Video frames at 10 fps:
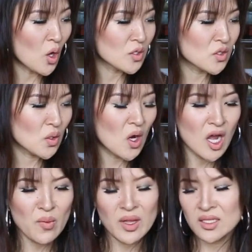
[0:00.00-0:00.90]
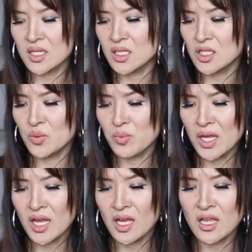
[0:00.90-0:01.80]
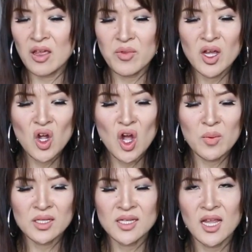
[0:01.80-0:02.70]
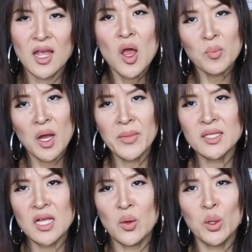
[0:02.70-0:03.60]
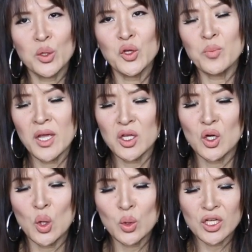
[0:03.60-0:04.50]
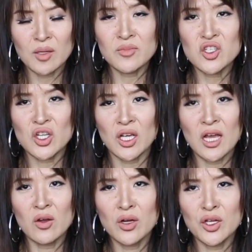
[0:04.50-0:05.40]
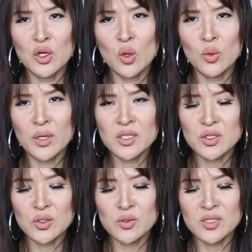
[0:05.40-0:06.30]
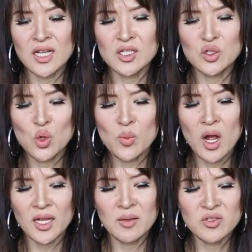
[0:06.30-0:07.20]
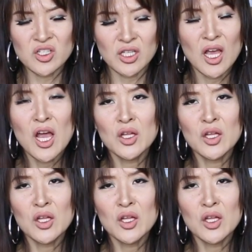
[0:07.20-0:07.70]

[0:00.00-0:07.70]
also commented to me, gave me a comment saying, Mommy Tang, why don't you make your own kimchi? How come you always use like store-bought kimchi?